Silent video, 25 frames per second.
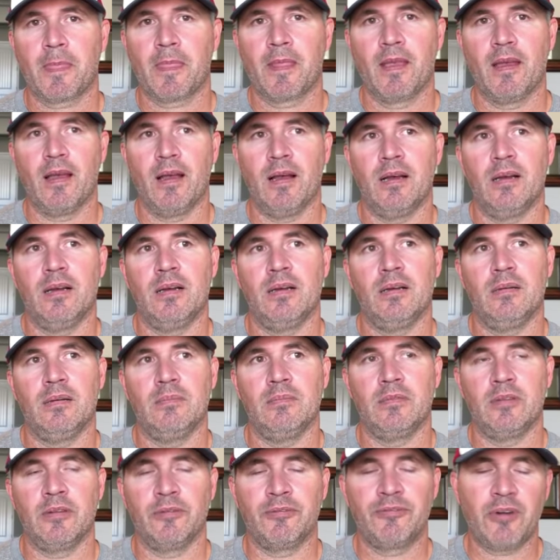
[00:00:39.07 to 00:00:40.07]

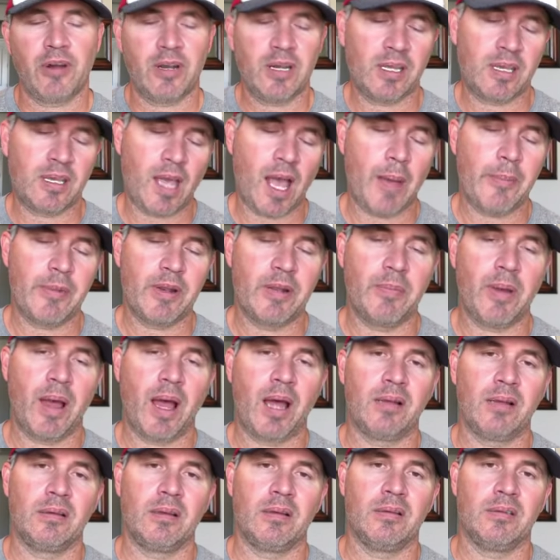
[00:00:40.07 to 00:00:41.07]
the funny comment
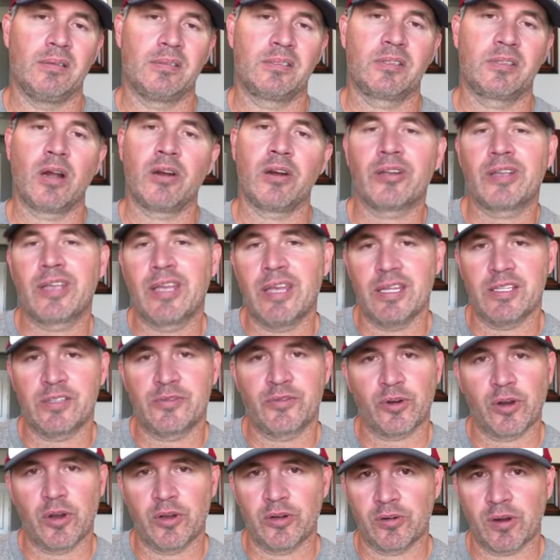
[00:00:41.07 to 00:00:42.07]
about starter kits
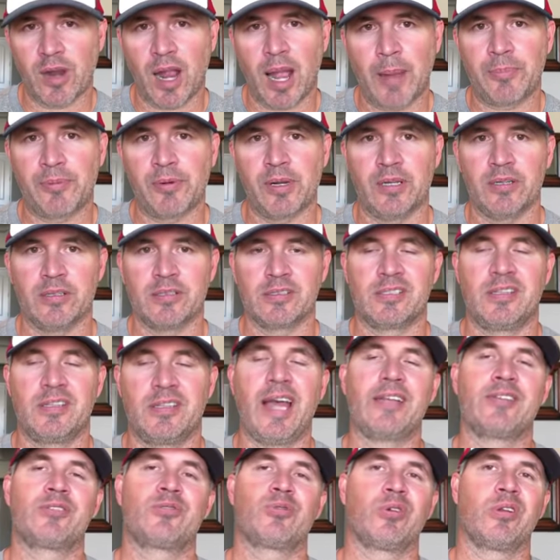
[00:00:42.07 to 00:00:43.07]
for owner operators,
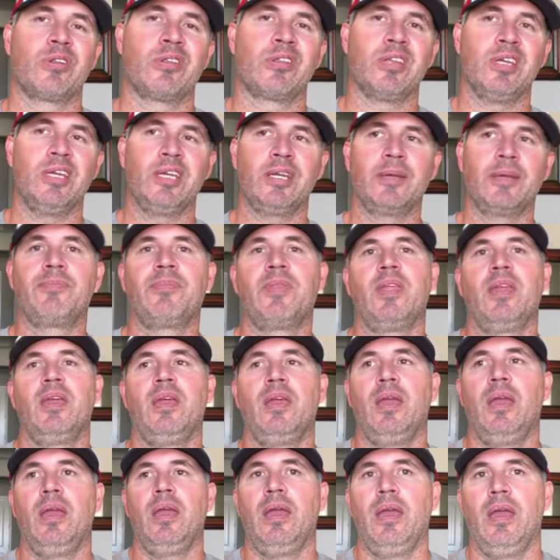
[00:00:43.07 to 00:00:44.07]
that sort of thing.
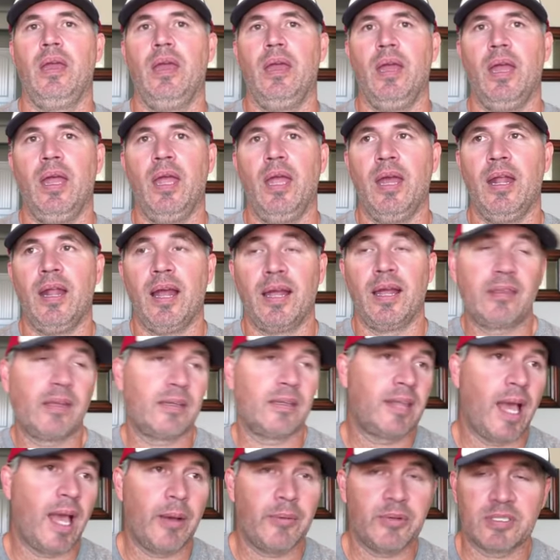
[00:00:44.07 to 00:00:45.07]
And I thought
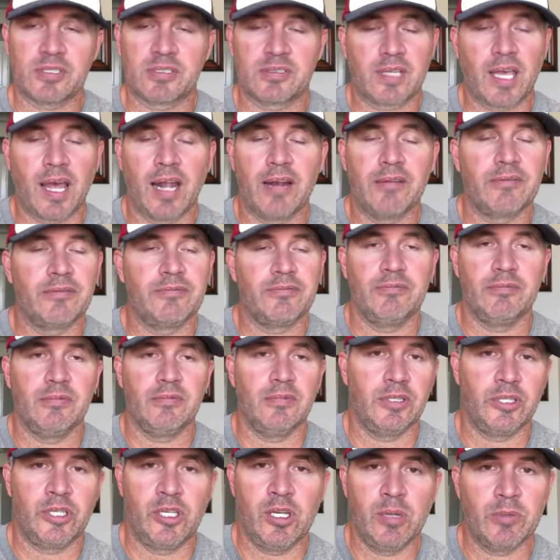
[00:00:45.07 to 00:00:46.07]
that was kind
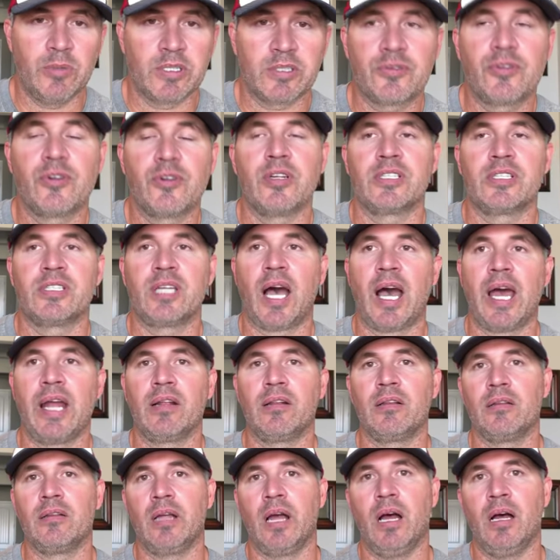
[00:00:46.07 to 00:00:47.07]
of humorous for a
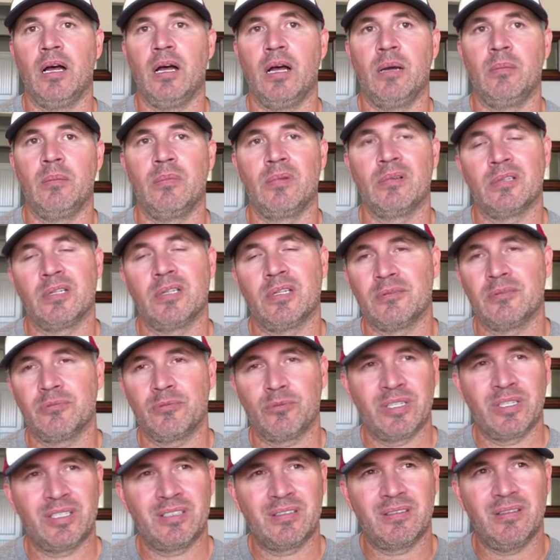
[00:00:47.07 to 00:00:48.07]
title.
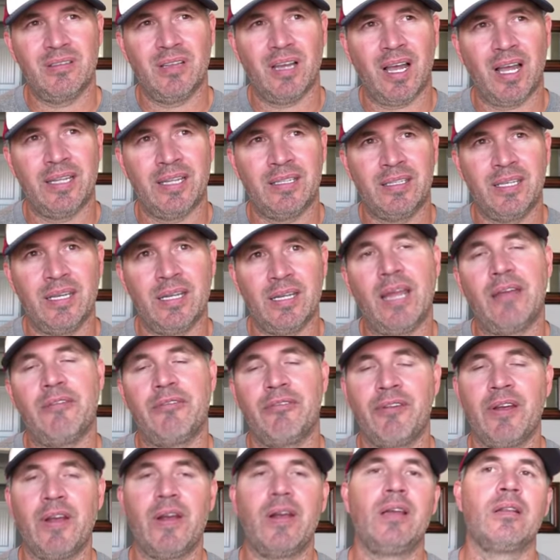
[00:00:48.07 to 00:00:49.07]
I did a
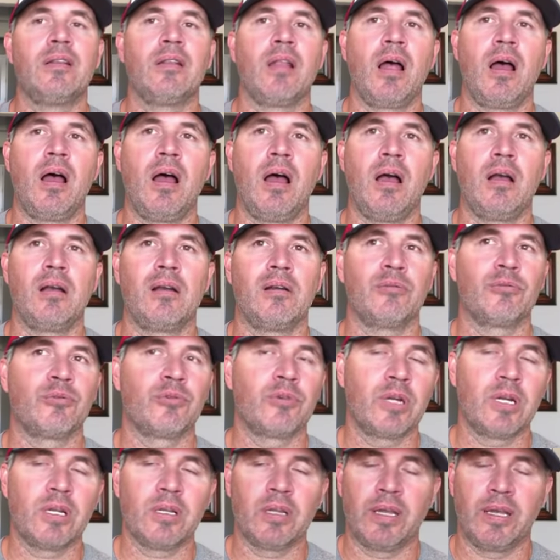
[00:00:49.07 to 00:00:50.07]
very long,
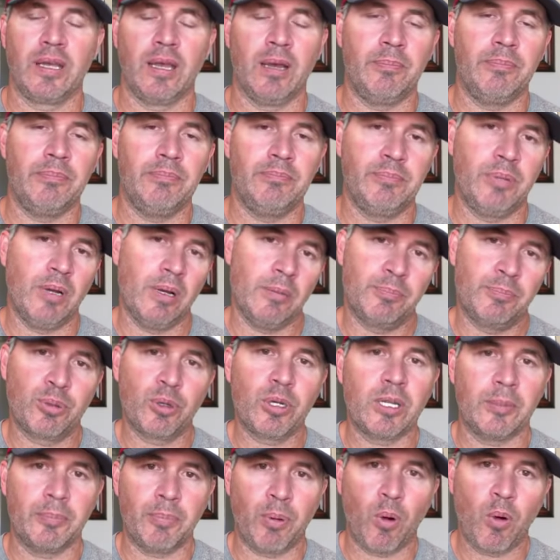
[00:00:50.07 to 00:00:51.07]
really a
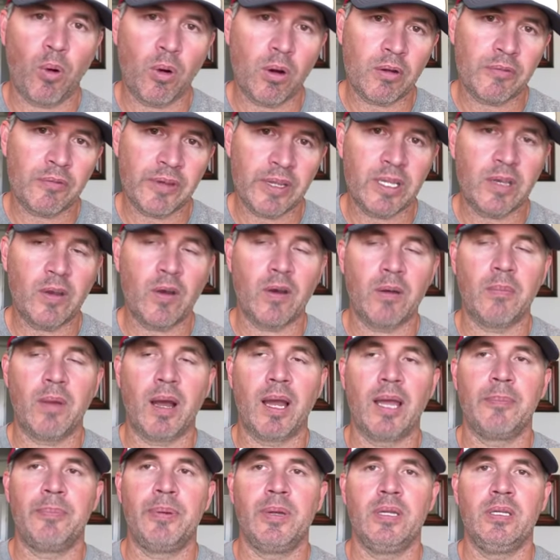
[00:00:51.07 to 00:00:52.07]
pretty poor video in
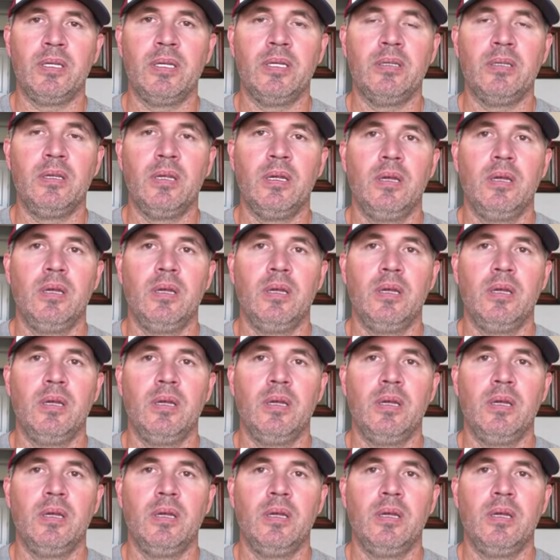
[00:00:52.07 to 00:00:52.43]
my opinion